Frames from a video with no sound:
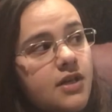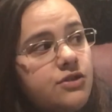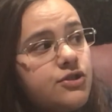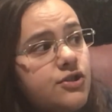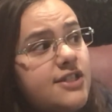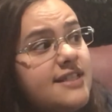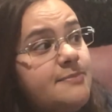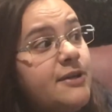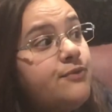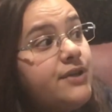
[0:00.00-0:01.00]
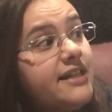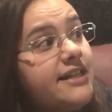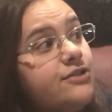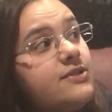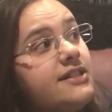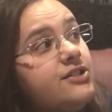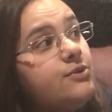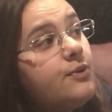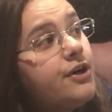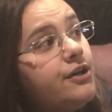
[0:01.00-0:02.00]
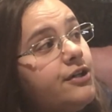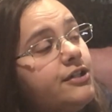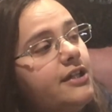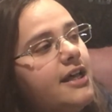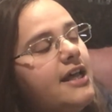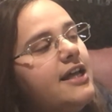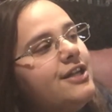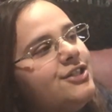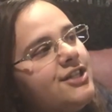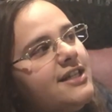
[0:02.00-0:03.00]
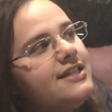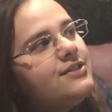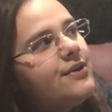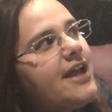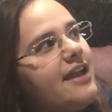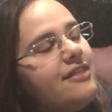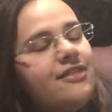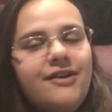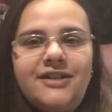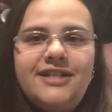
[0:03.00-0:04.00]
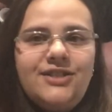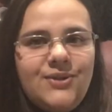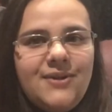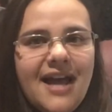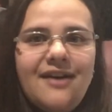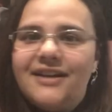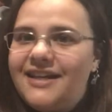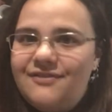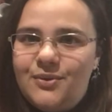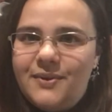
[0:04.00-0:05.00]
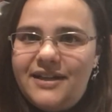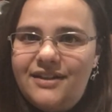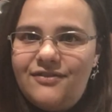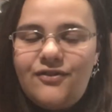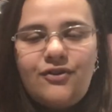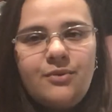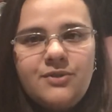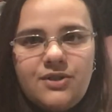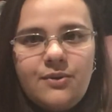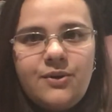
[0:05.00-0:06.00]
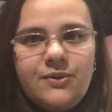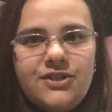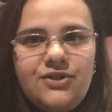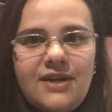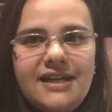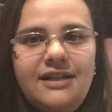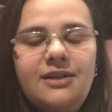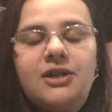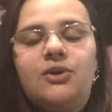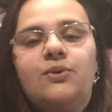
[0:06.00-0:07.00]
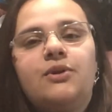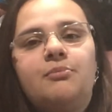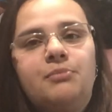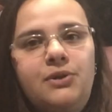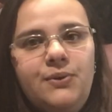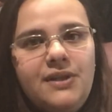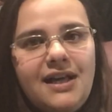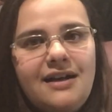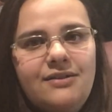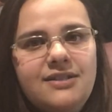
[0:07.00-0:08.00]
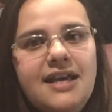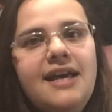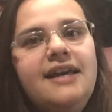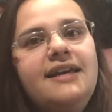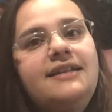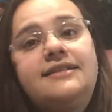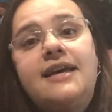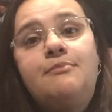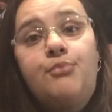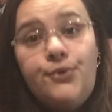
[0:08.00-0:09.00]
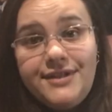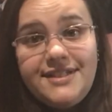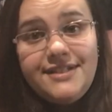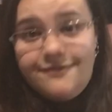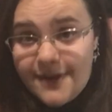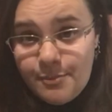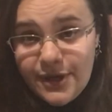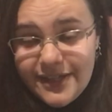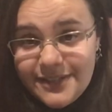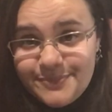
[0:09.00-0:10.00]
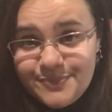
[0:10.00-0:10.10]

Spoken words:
So she has been really interesting to work on. She is on a 32 count even weave from Sew It All Australia called Blue Clouds. It is a printed fabric.